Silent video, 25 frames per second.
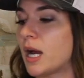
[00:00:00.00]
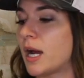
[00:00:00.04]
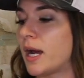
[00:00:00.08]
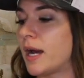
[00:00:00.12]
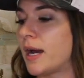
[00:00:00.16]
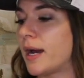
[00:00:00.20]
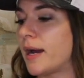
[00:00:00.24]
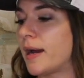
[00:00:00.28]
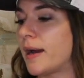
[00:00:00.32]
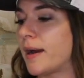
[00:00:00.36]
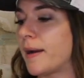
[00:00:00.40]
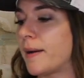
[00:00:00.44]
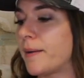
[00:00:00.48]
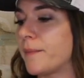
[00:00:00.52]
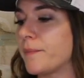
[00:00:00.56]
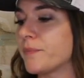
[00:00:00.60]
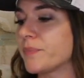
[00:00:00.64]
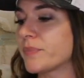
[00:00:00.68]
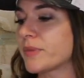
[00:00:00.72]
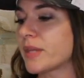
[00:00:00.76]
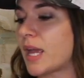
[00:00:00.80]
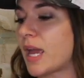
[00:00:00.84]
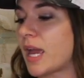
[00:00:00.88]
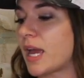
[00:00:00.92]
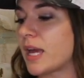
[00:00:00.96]

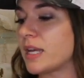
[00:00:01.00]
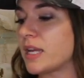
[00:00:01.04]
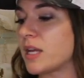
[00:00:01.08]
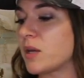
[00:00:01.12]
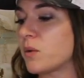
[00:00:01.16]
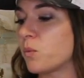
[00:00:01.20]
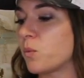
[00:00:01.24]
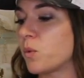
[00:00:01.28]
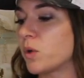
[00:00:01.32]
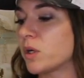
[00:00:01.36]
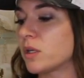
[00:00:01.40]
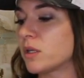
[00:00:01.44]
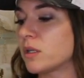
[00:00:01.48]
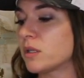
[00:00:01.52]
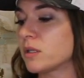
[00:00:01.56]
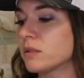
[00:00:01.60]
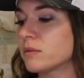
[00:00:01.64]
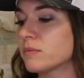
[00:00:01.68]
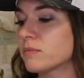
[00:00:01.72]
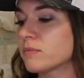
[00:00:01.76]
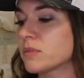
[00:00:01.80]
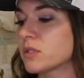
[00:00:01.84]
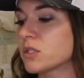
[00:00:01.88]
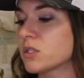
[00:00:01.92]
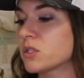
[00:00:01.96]
and it
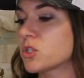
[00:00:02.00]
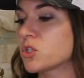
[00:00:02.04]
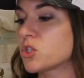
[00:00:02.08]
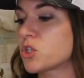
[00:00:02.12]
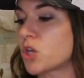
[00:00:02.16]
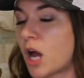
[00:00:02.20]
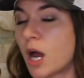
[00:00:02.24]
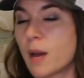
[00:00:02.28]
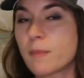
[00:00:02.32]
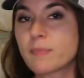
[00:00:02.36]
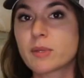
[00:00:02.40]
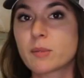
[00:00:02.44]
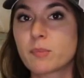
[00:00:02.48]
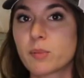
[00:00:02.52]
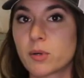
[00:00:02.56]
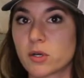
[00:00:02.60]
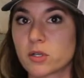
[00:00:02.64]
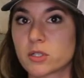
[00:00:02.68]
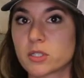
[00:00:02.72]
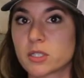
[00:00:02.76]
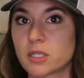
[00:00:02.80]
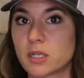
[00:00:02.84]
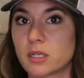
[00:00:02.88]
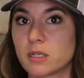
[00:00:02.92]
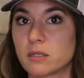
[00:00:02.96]
will stop the
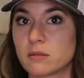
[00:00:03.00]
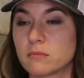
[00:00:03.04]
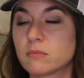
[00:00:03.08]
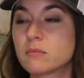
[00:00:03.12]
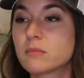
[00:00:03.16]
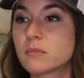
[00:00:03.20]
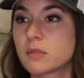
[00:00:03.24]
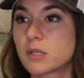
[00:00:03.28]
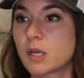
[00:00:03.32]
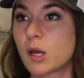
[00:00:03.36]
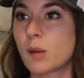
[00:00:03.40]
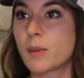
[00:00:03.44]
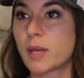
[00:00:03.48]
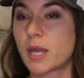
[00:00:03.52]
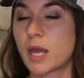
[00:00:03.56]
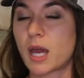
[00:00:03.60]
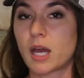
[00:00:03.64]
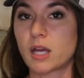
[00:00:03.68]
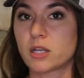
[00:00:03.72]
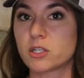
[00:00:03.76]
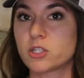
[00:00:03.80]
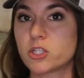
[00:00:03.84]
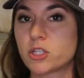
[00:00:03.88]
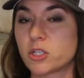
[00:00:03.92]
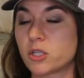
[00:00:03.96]
person coming
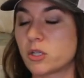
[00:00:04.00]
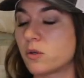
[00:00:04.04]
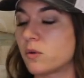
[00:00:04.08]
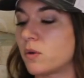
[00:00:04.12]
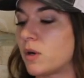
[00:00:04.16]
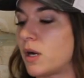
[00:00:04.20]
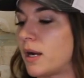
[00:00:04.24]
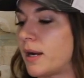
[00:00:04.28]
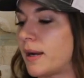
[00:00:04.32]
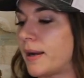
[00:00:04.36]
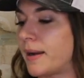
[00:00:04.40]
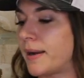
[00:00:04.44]
at you.